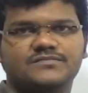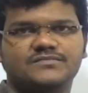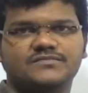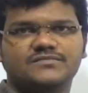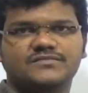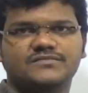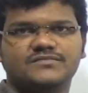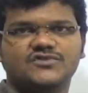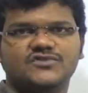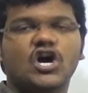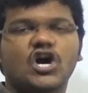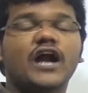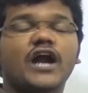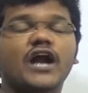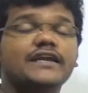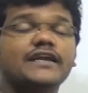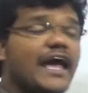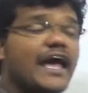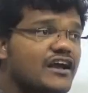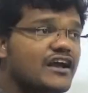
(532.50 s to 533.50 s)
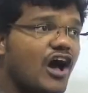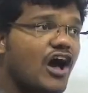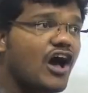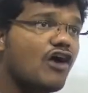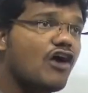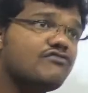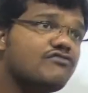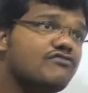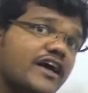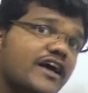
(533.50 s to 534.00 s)
So attack
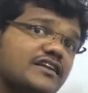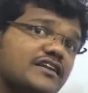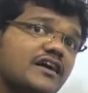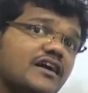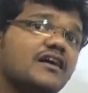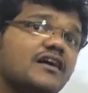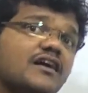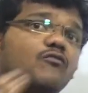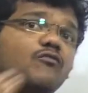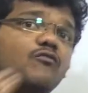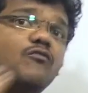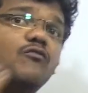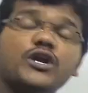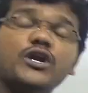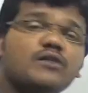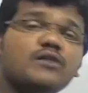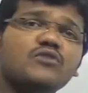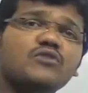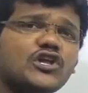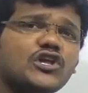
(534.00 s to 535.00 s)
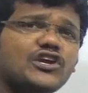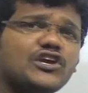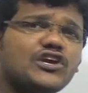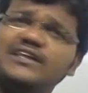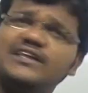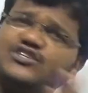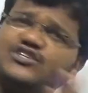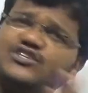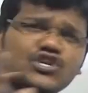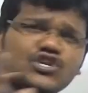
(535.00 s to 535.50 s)
of an water molecule
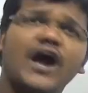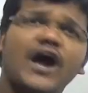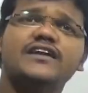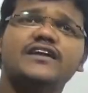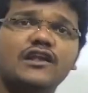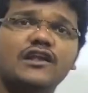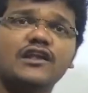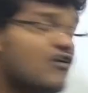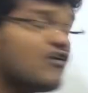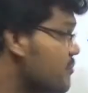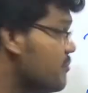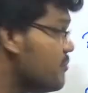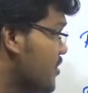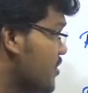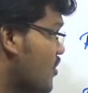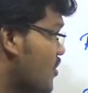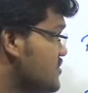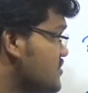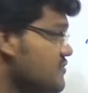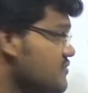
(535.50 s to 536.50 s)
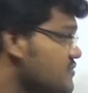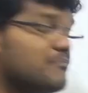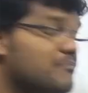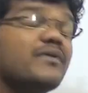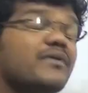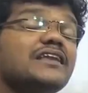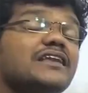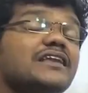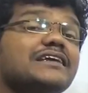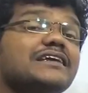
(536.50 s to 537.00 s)
is not allowed because of
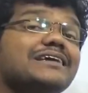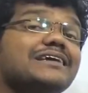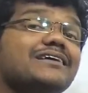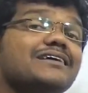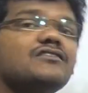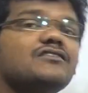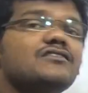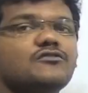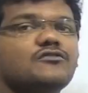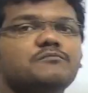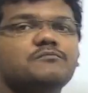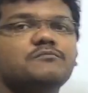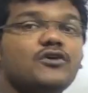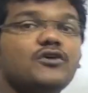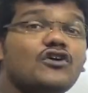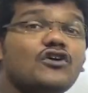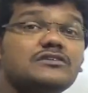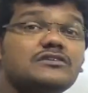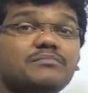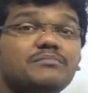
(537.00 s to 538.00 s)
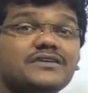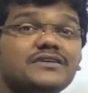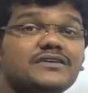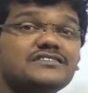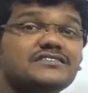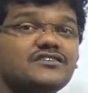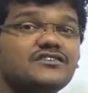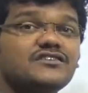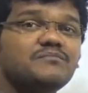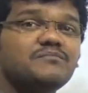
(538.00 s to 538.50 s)
bulkier group, because of presence
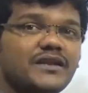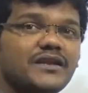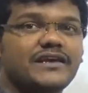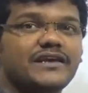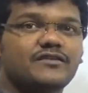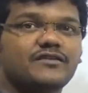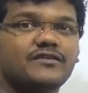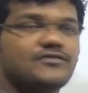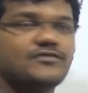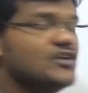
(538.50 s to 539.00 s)
of bulkier group.